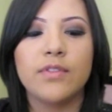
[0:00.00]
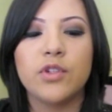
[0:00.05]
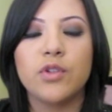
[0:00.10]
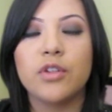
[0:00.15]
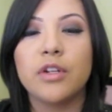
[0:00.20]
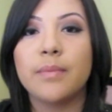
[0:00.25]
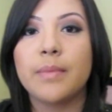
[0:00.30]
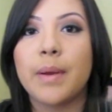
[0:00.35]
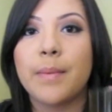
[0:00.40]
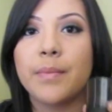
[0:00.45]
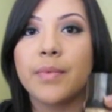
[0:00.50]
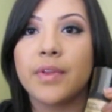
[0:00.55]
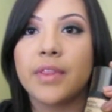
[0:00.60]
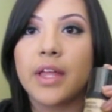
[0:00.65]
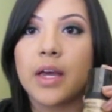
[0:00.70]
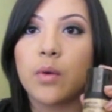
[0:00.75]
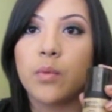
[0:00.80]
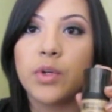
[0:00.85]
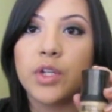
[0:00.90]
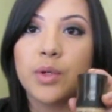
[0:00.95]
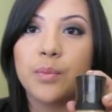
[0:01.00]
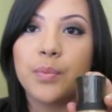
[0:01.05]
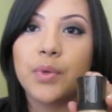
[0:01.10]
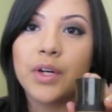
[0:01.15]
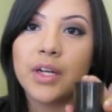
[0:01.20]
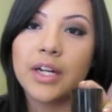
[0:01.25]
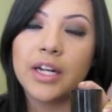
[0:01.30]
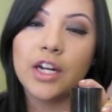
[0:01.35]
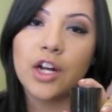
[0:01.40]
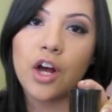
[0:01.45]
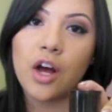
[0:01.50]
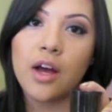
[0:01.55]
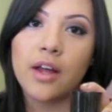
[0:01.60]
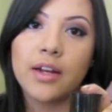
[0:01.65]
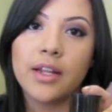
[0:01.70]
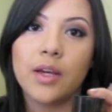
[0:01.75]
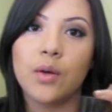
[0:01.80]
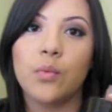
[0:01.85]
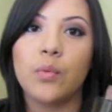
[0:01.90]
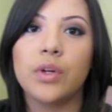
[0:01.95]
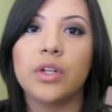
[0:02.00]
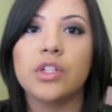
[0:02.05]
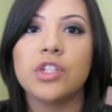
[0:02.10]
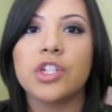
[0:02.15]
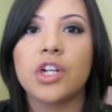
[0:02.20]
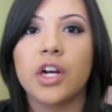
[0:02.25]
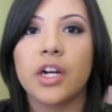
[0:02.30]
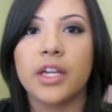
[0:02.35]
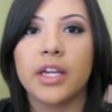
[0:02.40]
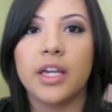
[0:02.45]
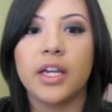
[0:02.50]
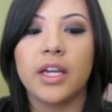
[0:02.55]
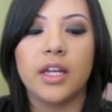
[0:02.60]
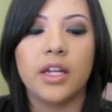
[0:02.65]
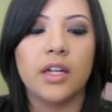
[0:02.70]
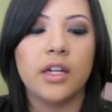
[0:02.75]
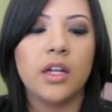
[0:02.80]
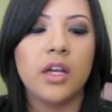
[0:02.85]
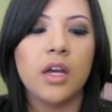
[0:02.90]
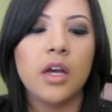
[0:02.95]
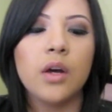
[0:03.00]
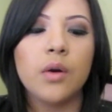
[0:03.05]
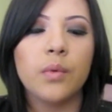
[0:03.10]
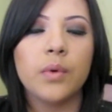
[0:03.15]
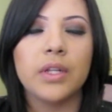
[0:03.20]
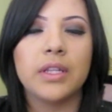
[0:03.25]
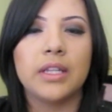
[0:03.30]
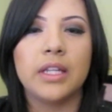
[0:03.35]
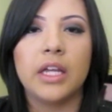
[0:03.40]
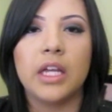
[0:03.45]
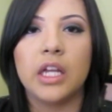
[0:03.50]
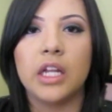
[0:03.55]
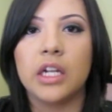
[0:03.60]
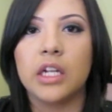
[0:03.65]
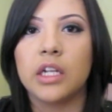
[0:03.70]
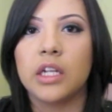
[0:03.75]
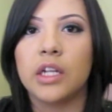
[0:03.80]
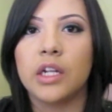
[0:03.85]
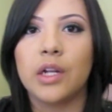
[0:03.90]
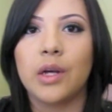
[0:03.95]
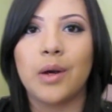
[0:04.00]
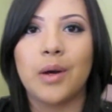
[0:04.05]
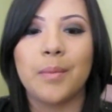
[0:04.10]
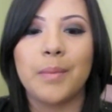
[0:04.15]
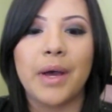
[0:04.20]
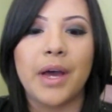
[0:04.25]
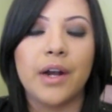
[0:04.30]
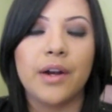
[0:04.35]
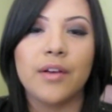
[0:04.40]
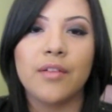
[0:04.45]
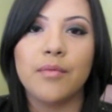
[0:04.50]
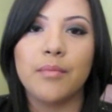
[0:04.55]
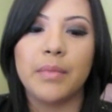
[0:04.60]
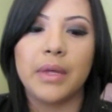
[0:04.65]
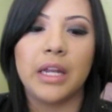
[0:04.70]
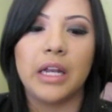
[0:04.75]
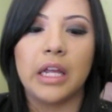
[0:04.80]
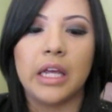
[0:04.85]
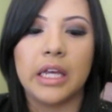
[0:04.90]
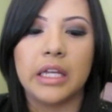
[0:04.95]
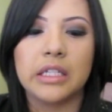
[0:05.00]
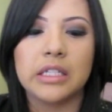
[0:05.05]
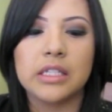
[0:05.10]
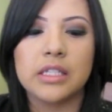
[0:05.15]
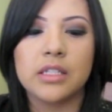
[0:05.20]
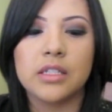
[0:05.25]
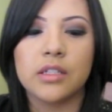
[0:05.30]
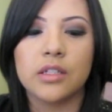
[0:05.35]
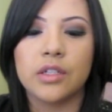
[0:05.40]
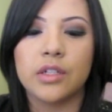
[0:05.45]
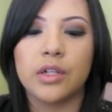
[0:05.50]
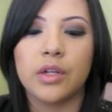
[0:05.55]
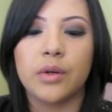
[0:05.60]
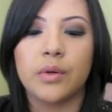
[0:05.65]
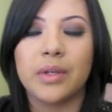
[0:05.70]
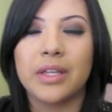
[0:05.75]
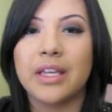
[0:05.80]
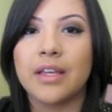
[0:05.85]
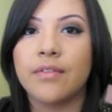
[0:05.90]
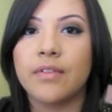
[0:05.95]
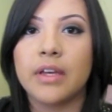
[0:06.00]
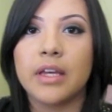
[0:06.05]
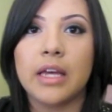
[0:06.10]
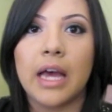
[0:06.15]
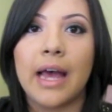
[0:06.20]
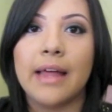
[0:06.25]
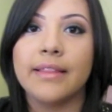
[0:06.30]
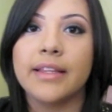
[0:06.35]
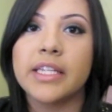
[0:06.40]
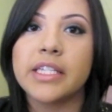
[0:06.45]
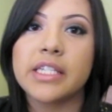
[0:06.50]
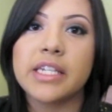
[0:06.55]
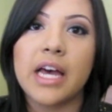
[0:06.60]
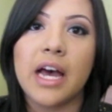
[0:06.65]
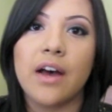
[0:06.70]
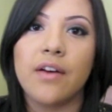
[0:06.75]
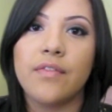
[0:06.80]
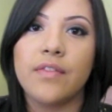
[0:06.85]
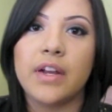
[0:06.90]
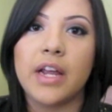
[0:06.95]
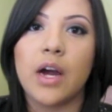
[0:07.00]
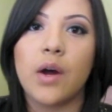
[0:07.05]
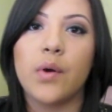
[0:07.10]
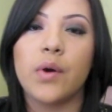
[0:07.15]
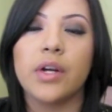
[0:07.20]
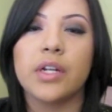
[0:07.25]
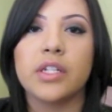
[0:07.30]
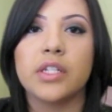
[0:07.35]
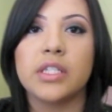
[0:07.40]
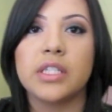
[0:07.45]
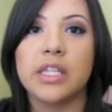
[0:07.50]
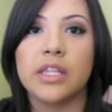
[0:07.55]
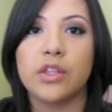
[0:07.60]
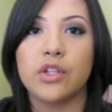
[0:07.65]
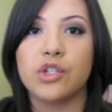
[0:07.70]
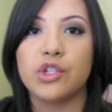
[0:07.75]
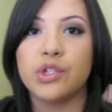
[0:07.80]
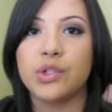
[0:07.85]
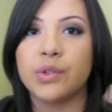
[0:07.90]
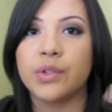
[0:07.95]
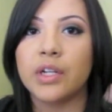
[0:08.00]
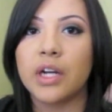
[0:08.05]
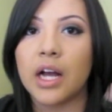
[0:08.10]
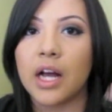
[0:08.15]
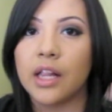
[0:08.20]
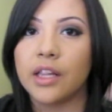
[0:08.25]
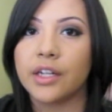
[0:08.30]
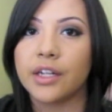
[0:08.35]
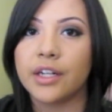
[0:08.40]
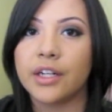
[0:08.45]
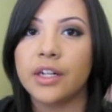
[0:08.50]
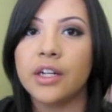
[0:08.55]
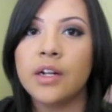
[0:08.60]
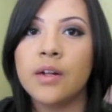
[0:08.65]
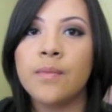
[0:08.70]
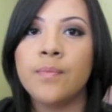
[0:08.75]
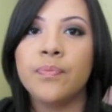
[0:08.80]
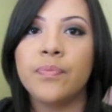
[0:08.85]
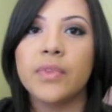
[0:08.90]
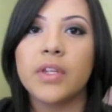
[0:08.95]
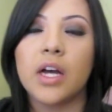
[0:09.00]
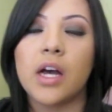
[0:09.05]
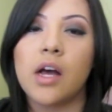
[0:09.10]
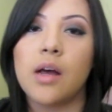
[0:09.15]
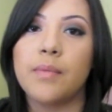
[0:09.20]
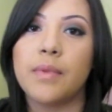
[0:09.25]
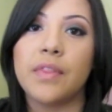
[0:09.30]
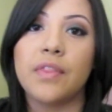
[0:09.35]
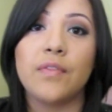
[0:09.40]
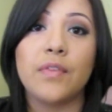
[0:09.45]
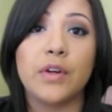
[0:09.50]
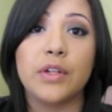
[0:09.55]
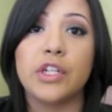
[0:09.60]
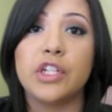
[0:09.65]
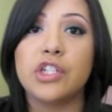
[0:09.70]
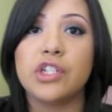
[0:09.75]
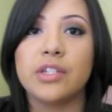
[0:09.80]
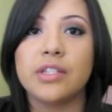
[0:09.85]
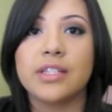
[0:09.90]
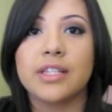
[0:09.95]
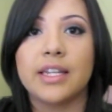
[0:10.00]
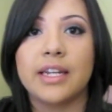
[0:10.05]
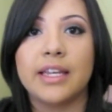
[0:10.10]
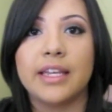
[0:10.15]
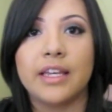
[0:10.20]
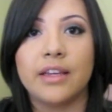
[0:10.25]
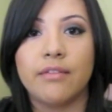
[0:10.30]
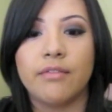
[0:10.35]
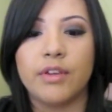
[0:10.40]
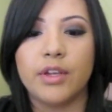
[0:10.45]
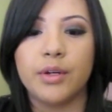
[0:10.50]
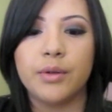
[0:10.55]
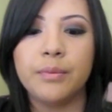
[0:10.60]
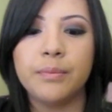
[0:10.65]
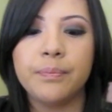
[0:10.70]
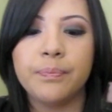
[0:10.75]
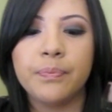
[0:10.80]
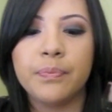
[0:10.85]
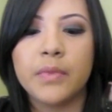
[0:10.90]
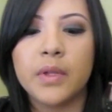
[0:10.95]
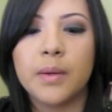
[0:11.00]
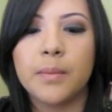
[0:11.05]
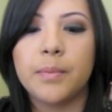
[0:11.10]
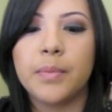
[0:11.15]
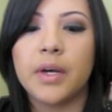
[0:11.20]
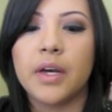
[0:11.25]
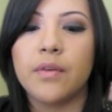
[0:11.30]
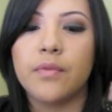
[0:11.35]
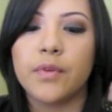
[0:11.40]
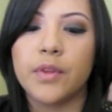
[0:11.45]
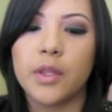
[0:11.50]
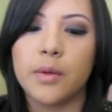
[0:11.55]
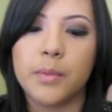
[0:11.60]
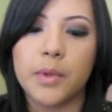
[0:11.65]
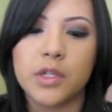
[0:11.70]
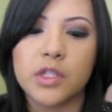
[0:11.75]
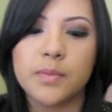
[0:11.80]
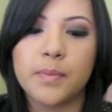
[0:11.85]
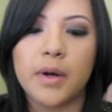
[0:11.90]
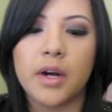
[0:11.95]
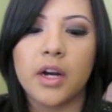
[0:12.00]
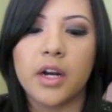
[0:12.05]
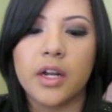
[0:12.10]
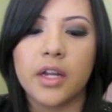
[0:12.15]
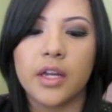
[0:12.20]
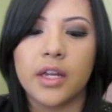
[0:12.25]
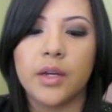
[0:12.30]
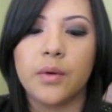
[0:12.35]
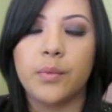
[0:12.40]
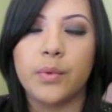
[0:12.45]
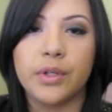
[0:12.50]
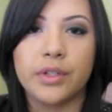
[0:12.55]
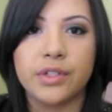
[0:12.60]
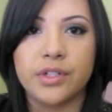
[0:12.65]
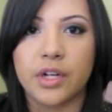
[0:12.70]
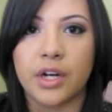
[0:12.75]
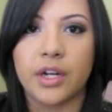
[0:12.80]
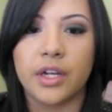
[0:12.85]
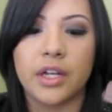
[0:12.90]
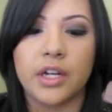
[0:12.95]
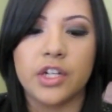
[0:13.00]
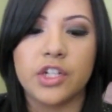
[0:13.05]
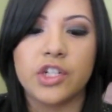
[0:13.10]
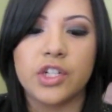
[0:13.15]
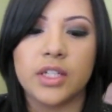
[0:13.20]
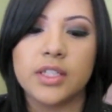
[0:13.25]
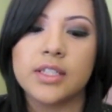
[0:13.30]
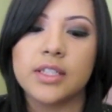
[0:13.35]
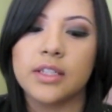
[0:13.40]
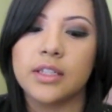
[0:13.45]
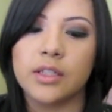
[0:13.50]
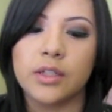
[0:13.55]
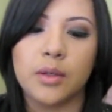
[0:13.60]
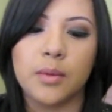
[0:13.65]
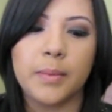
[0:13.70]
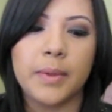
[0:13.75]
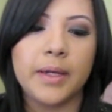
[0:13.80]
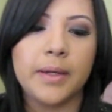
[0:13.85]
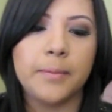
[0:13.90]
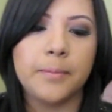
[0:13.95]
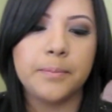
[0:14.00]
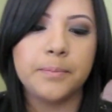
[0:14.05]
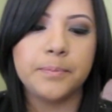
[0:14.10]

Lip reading: to remember that when you put it on, it will darken within, you know, a matter of minutes. You know, give it at least a half an hour to see the true color that the foundation is going to give you. But for the most part, it will darken just a little bit.